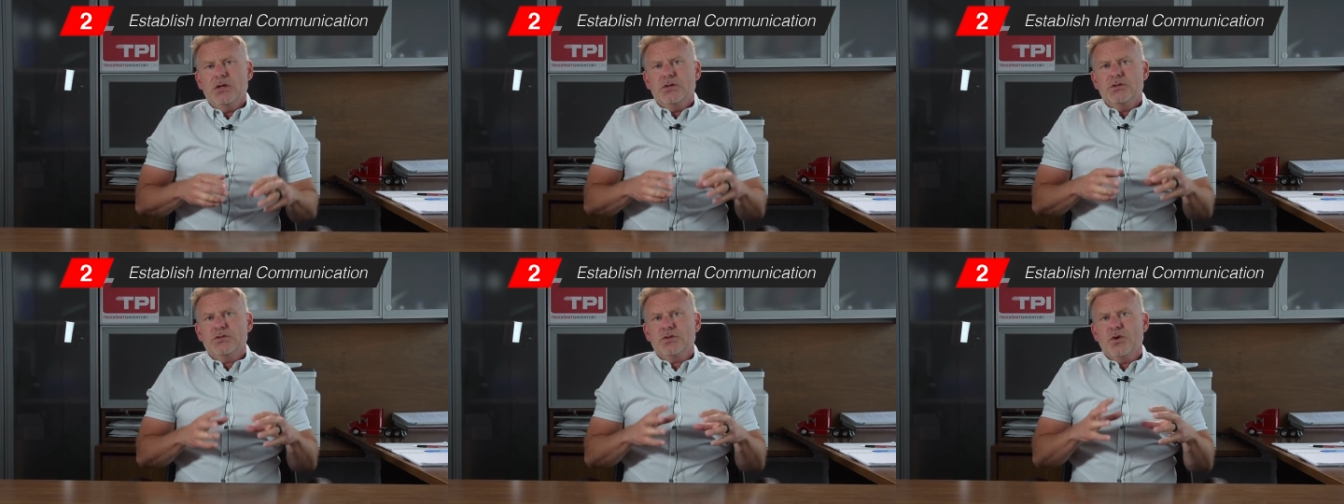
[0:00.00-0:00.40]

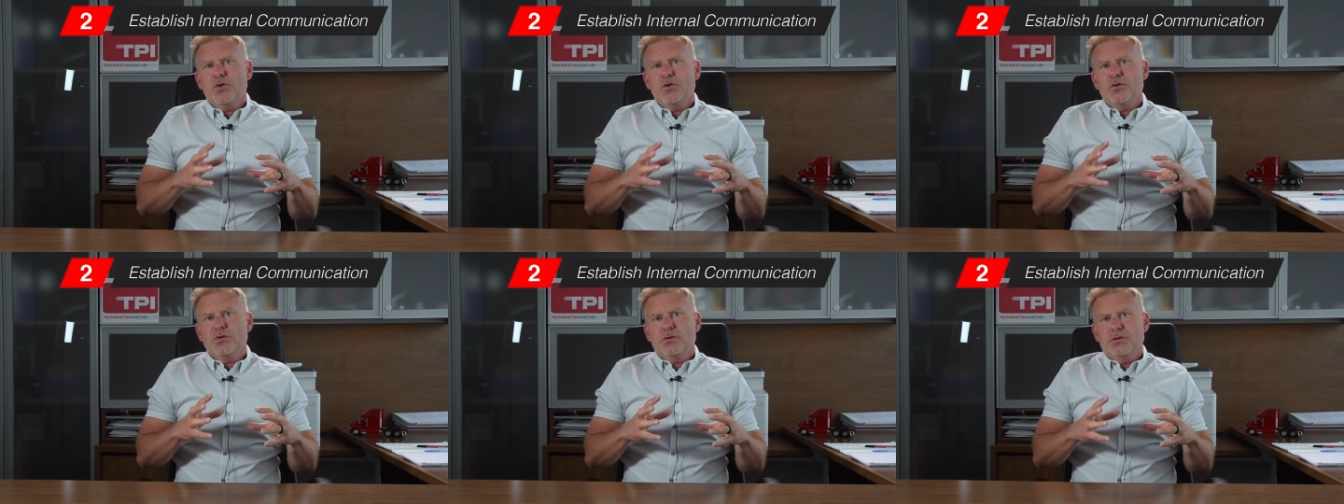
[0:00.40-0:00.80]

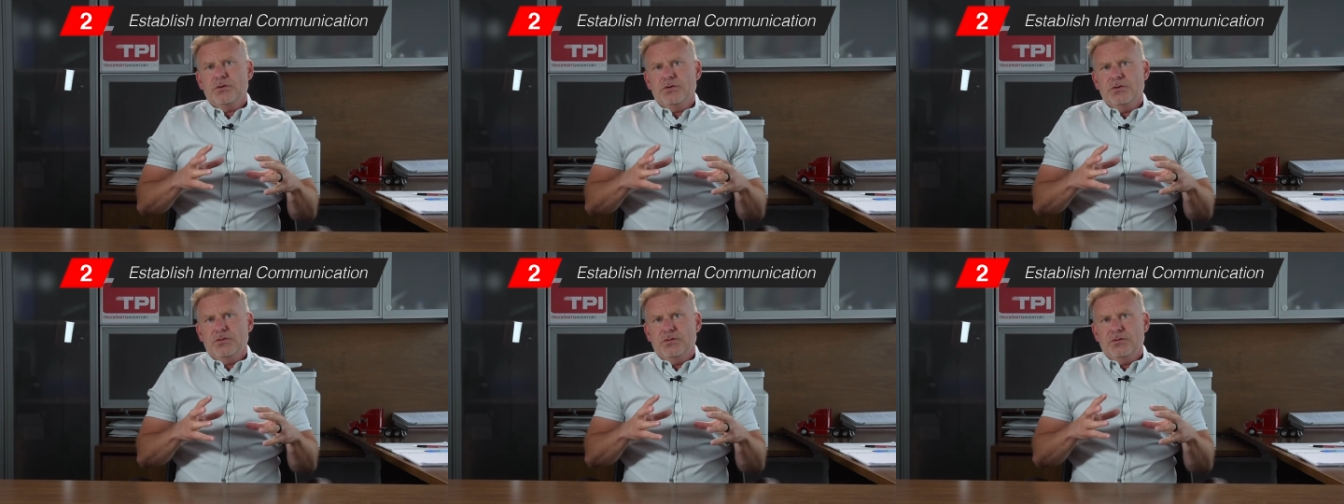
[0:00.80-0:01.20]
So
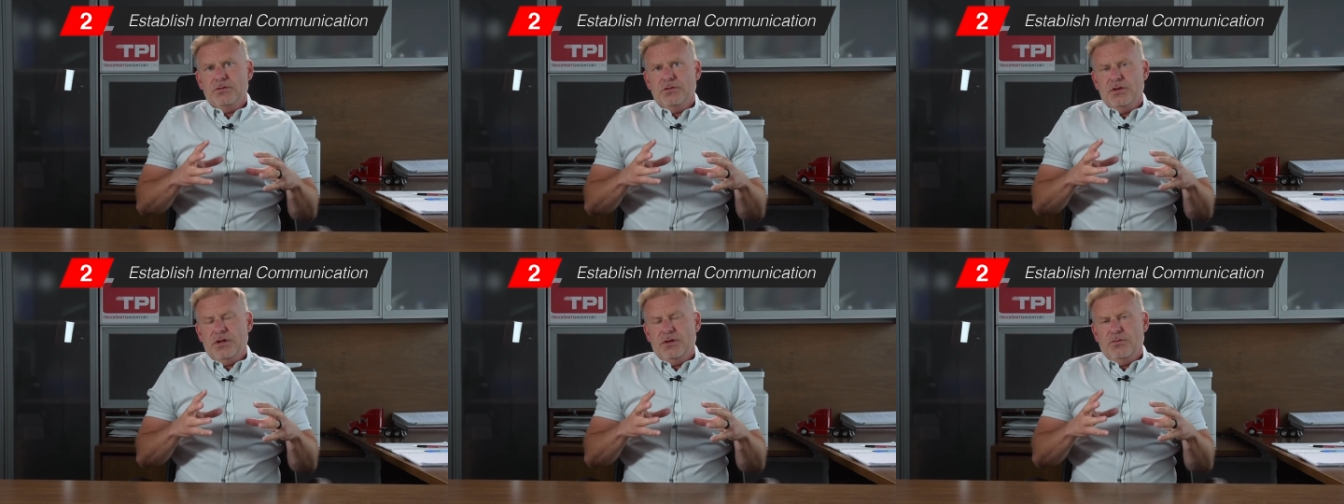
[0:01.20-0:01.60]

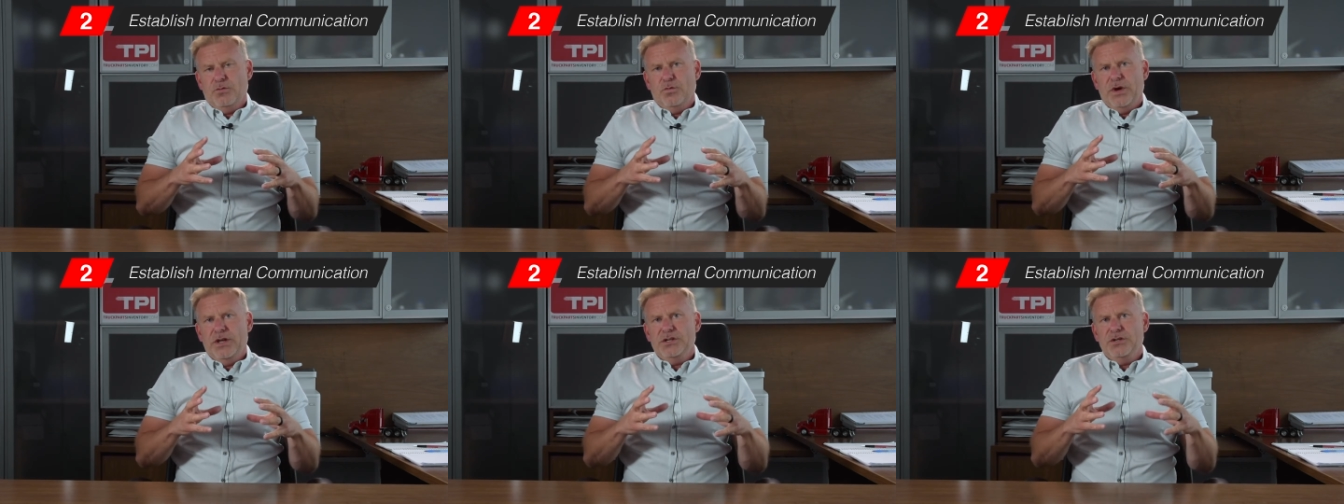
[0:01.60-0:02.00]

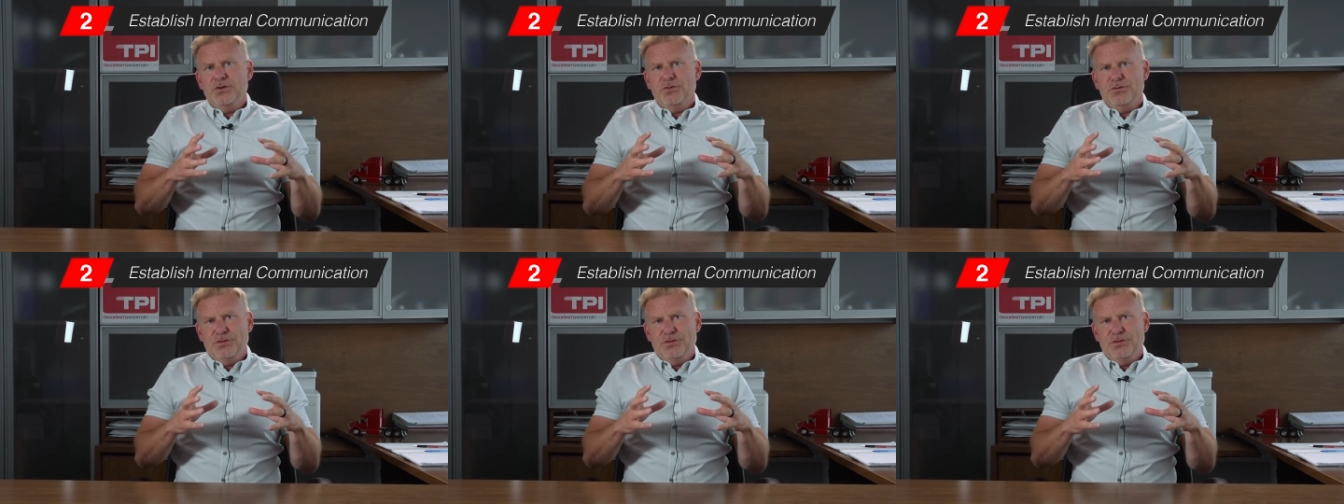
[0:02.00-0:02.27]
when you,